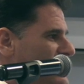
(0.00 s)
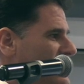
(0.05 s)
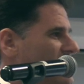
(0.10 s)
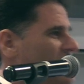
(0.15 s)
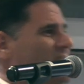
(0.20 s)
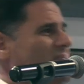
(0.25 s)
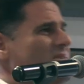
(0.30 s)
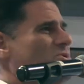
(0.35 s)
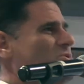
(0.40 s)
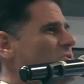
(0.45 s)
And
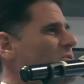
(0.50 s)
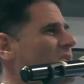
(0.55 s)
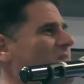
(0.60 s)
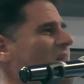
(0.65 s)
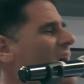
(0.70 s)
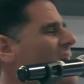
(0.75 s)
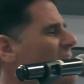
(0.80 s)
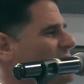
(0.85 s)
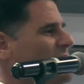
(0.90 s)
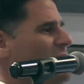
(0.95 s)
Clinton sort of
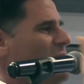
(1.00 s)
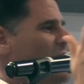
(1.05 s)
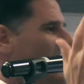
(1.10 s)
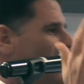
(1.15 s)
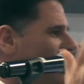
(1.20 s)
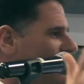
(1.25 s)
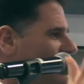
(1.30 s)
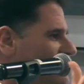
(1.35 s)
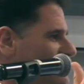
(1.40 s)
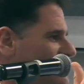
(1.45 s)
laughed
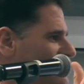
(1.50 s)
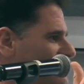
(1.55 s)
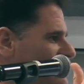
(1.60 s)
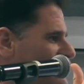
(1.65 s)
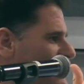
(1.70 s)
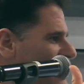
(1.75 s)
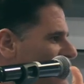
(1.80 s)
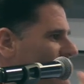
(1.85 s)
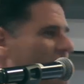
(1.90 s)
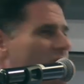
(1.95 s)
about it.
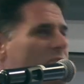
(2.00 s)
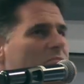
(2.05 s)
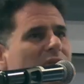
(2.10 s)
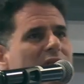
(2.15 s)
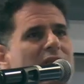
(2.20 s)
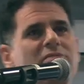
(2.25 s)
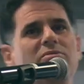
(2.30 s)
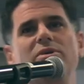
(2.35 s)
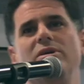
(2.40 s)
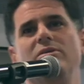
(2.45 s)
He couldn't even
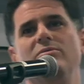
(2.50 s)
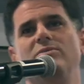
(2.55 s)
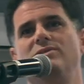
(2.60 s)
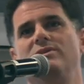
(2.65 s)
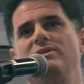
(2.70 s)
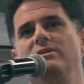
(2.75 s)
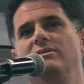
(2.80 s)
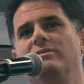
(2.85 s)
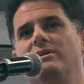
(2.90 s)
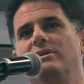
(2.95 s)
believe what he
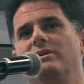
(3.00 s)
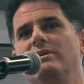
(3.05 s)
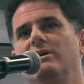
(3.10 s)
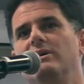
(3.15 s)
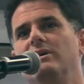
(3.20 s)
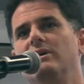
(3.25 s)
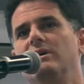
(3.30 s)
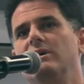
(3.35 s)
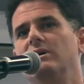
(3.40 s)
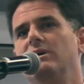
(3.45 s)
was hearing.
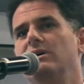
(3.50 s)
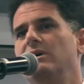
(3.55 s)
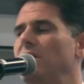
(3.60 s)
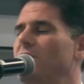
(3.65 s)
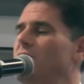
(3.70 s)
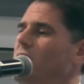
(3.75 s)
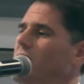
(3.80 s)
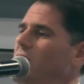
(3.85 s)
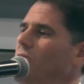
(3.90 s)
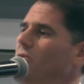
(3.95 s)

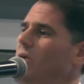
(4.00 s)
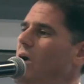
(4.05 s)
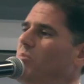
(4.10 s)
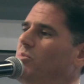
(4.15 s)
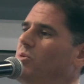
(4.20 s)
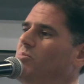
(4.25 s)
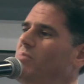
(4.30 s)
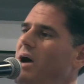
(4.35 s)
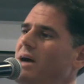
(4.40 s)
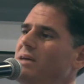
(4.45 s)
And you hear
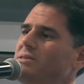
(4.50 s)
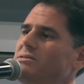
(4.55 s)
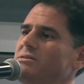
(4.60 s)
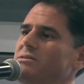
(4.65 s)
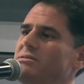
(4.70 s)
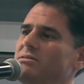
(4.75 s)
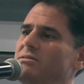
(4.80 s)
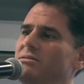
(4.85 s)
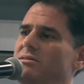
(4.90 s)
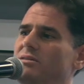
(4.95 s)
Abu
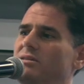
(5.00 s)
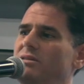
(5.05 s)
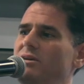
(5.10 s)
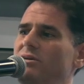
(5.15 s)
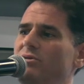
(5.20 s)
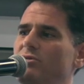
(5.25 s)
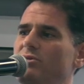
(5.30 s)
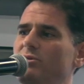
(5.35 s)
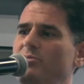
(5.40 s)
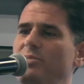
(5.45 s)
Mazen, the
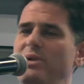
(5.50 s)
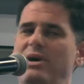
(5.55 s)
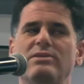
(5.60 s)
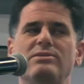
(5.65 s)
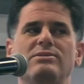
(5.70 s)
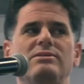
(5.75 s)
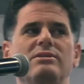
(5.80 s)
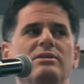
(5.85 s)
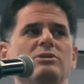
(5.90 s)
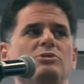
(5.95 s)
leader of the
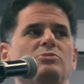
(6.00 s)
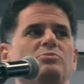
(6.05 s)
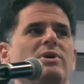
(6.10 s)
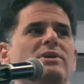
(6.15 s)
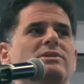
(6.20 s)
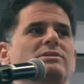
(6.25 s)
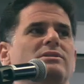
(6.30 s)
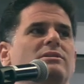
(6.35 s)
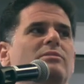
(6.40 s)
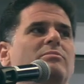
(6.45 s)
Palestinians,
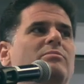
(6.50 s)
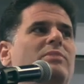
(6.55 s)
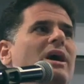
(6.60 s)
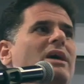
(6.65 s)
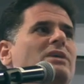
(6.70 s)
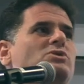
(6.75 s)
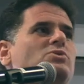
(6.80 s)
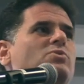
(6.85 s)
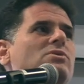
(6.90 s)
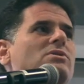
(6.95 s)
President
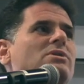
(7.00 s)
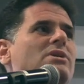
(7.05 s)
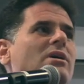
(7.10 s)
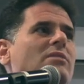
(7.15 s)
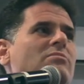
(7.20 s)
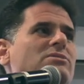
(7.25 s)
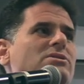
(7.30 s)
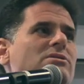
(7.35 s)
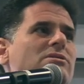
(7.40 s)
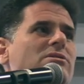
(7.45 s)
Abbas, will
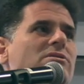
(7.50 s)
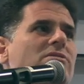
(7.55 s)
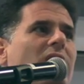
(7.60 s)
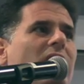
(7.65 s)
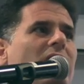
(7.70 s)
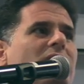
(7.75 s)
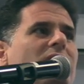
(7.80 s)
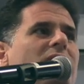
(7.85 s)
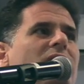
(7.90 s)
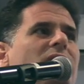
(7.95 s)
come to the
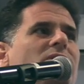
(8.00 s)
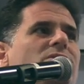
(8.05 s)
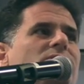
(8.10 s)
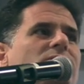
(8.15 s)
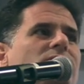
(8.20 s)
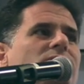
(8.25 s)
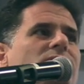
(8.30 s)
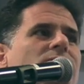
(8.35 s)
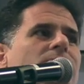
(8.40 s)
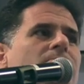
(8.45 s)
United
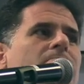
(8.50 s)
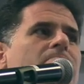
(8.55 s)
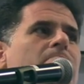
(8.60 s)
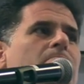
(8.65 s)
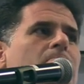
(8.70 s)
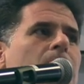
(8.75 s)
Nations